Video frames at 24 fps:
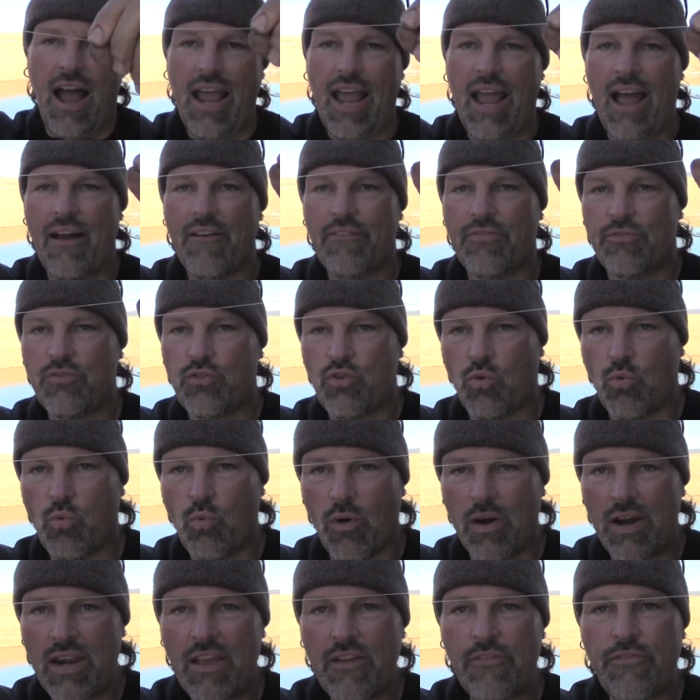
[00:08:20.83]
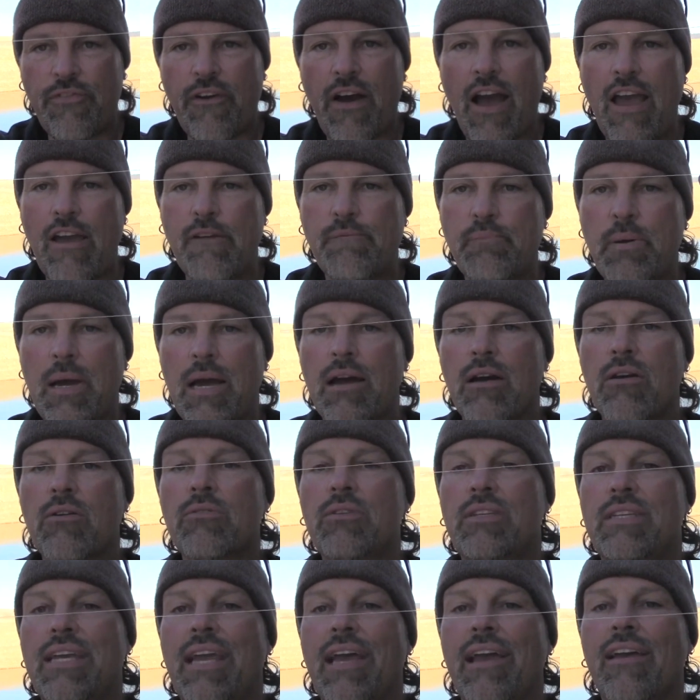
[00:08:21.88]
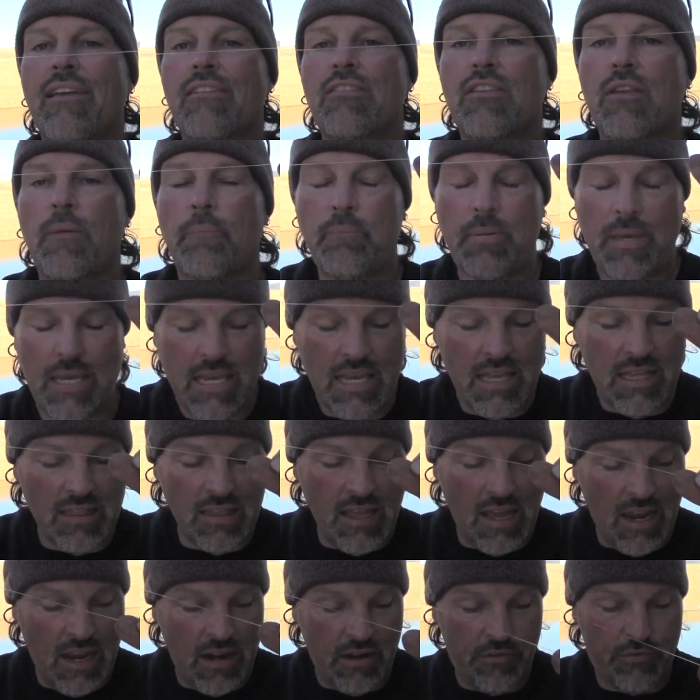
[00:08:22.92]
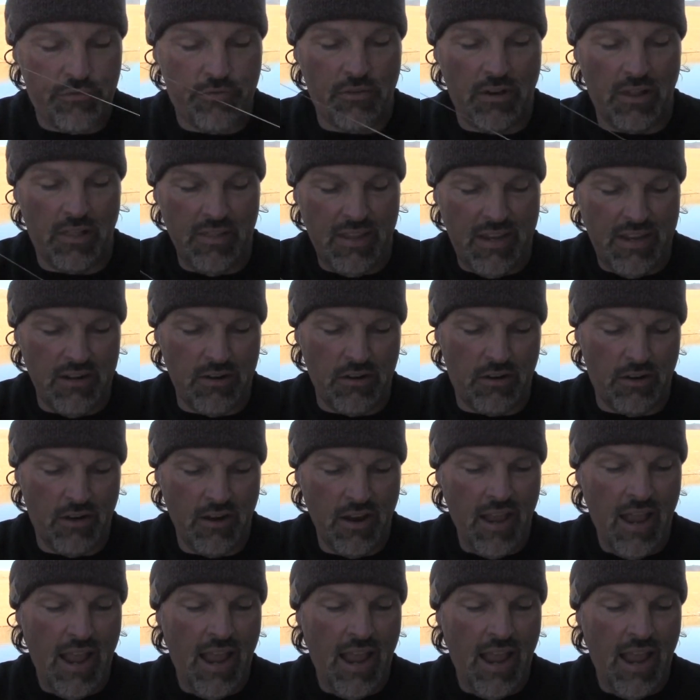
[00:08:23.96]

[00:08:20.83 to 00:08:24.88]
I have 25-pound test P line for a leader,